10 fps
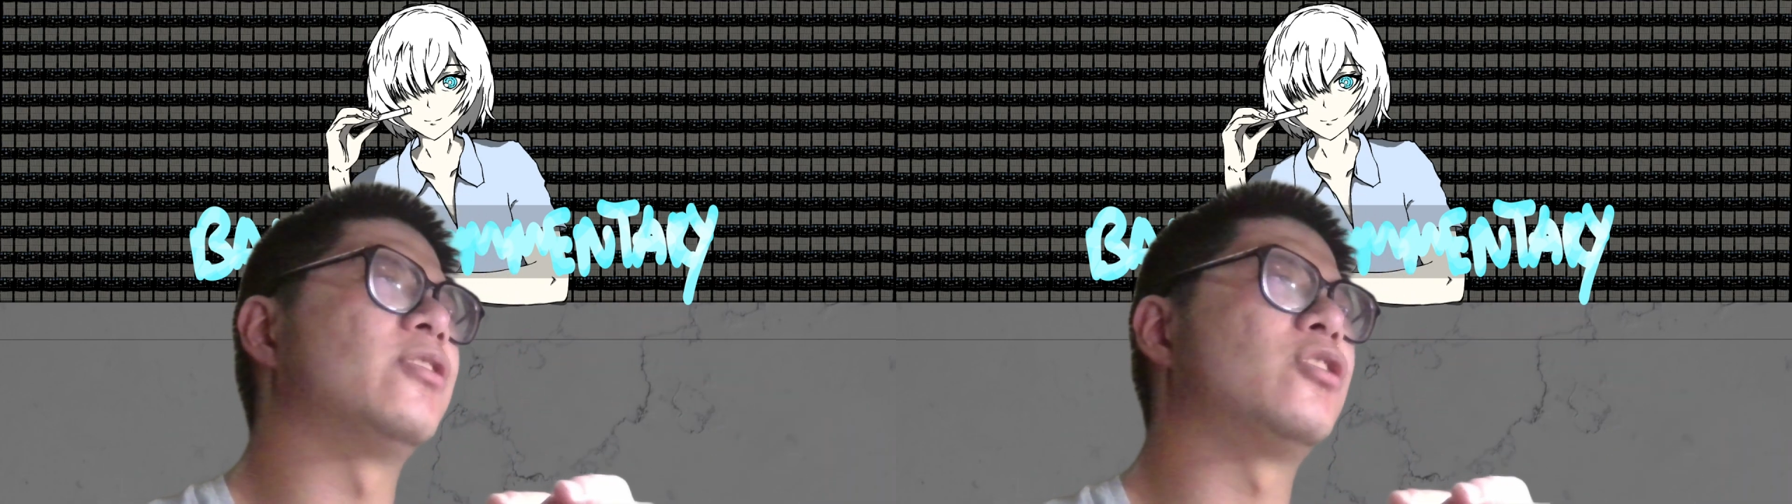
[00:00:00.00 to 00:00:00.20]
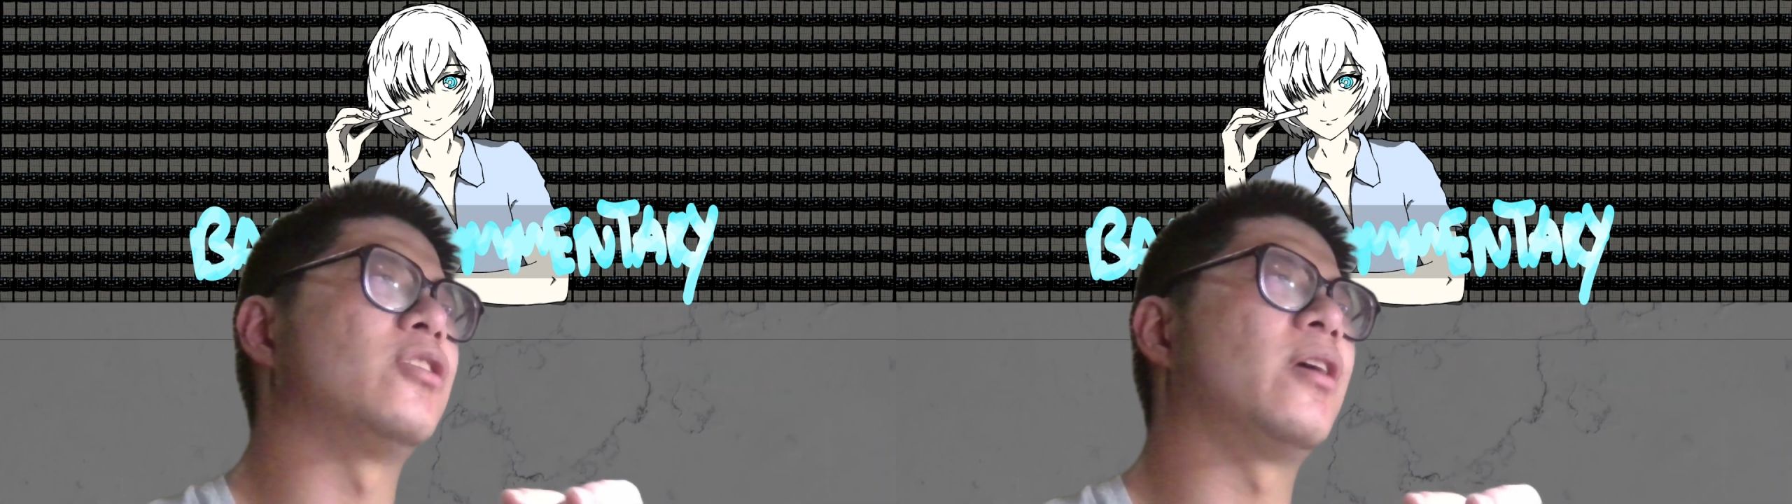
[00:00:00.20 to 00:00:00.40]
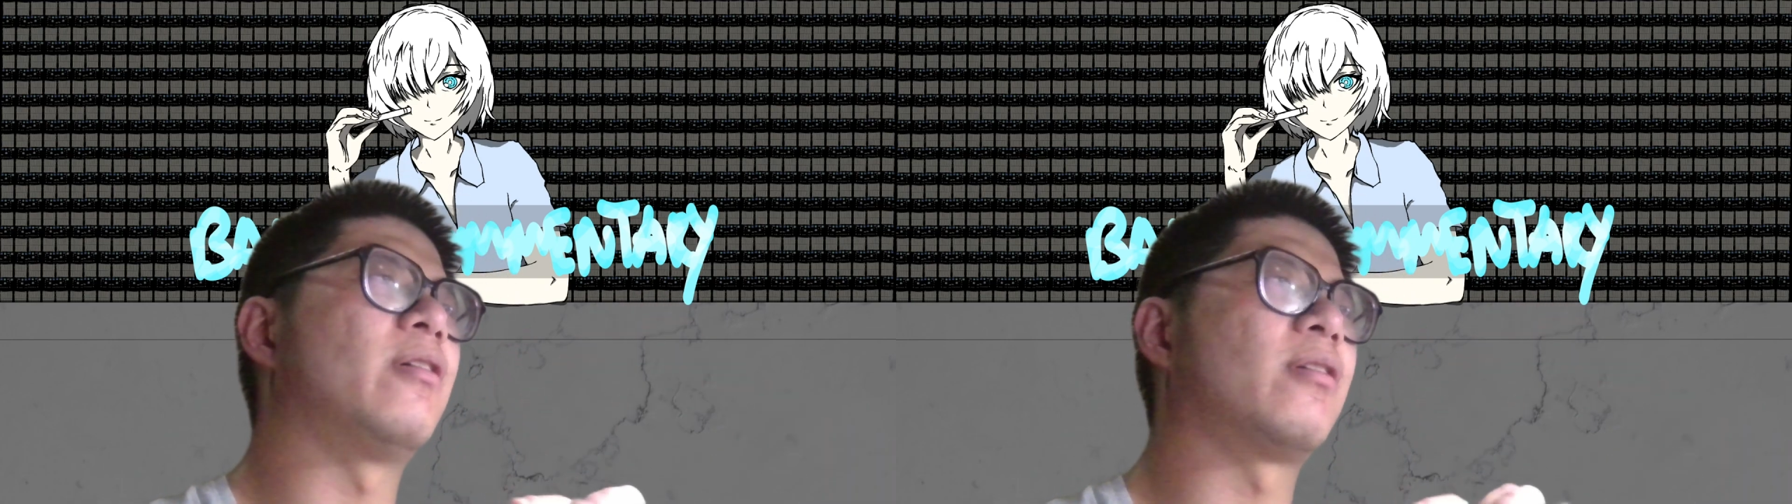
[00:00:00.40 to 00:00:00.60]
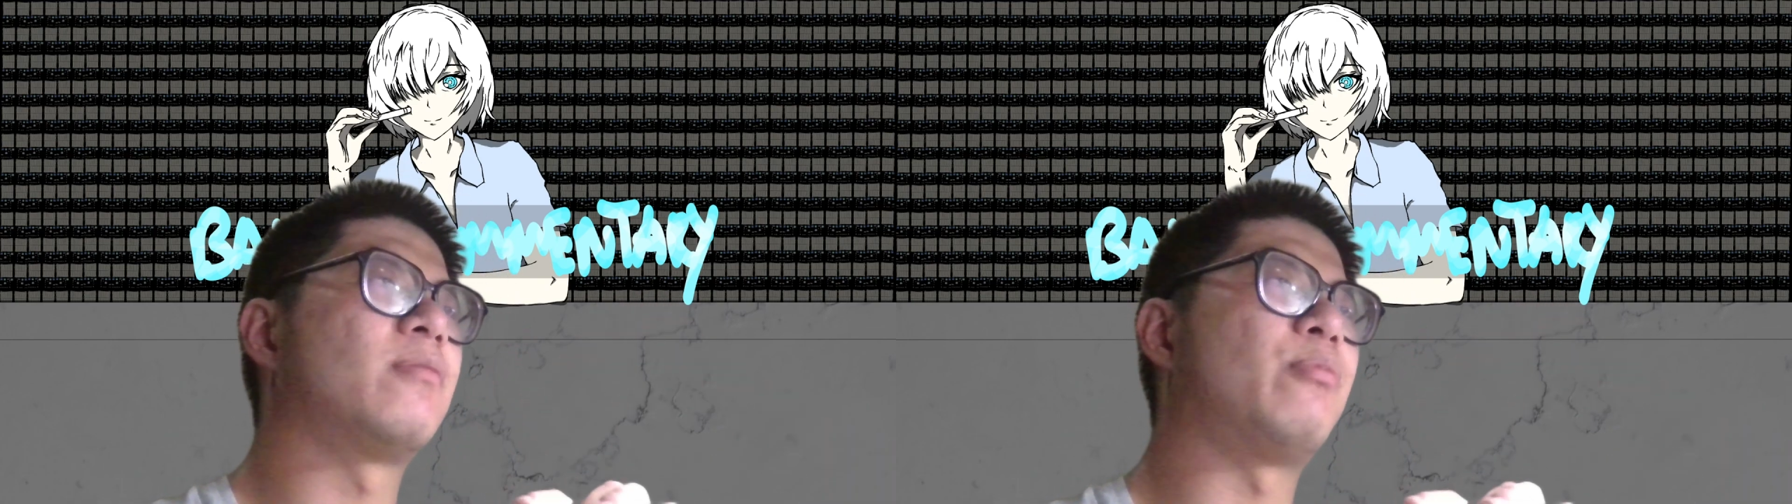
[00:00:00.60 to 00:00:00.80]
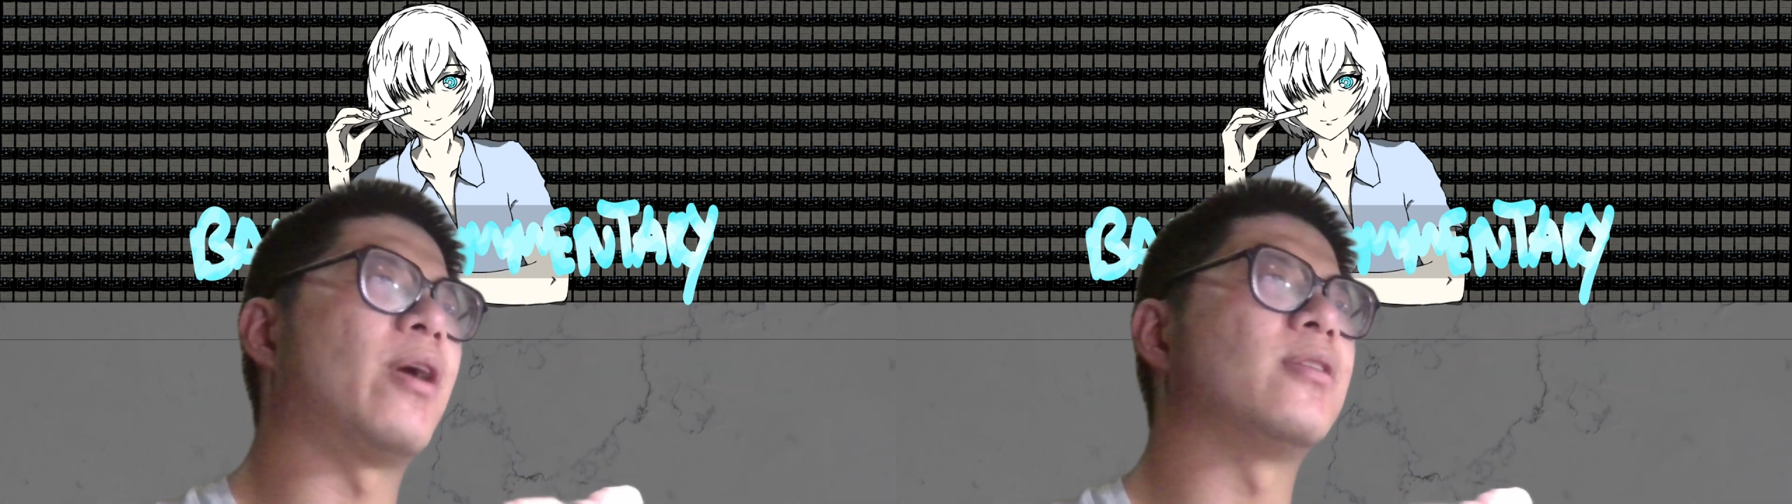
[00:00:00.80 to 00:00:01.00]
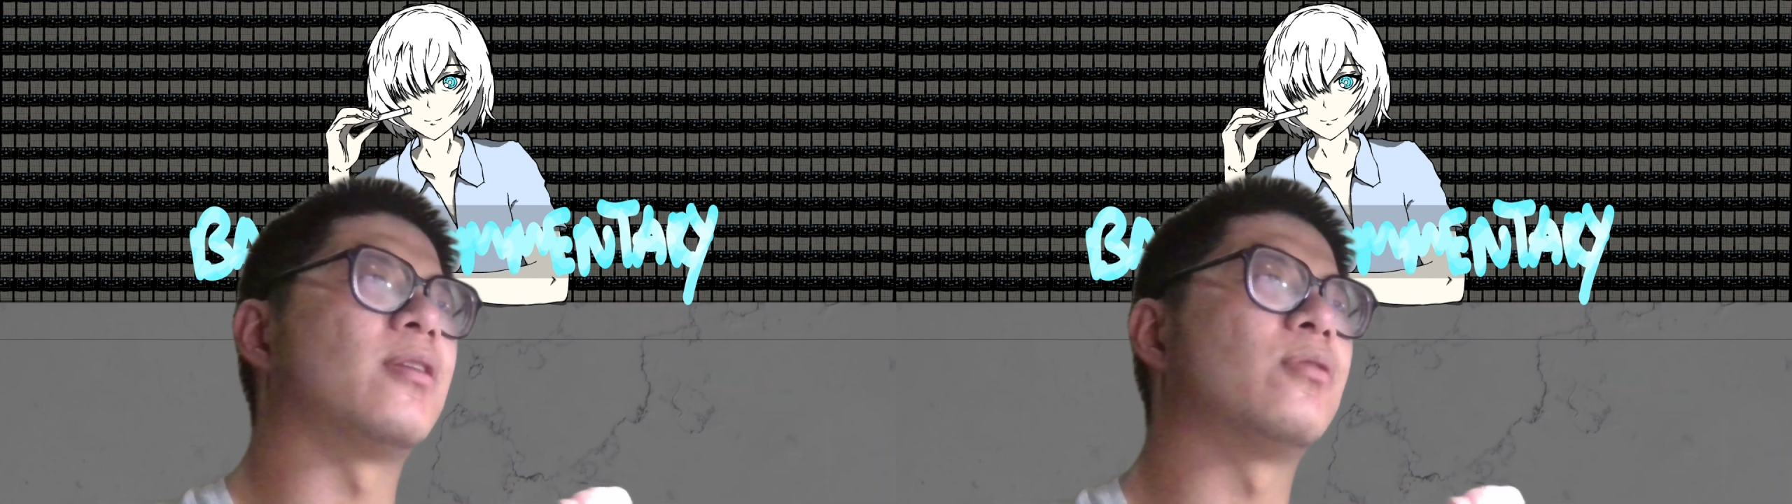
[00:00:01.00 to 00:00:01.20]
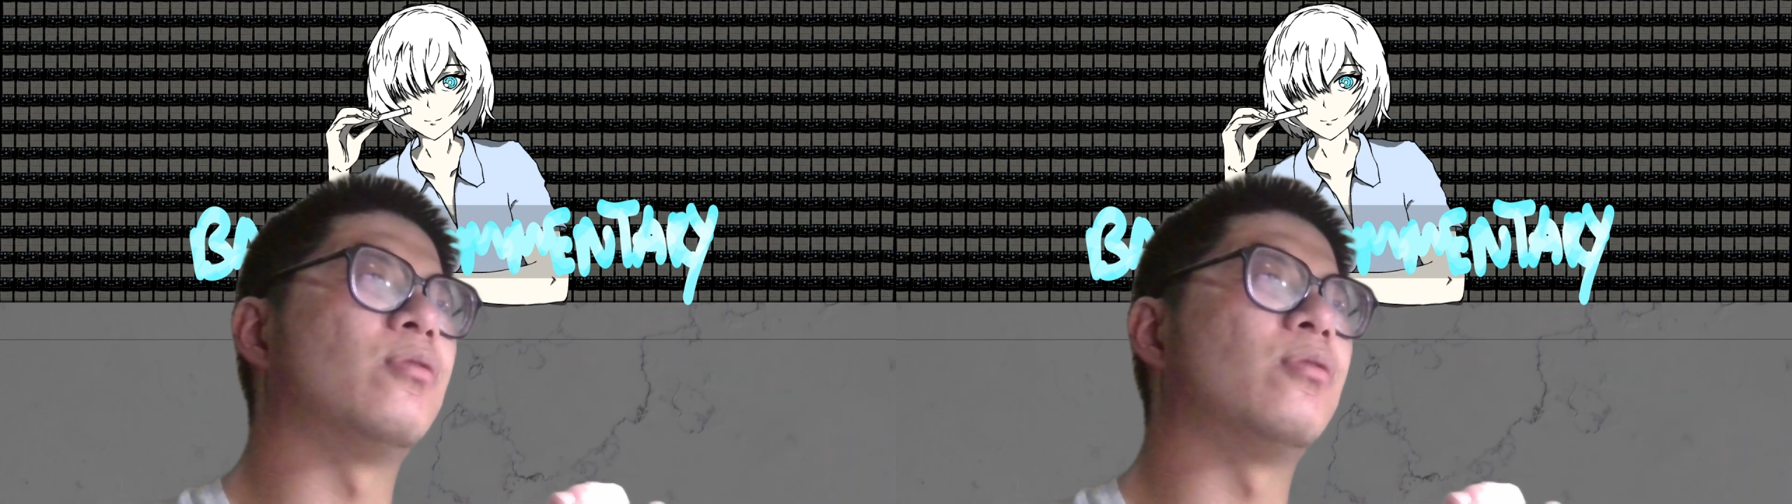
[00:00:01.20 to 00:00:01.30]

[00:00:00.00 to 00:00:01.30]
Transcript: generic branded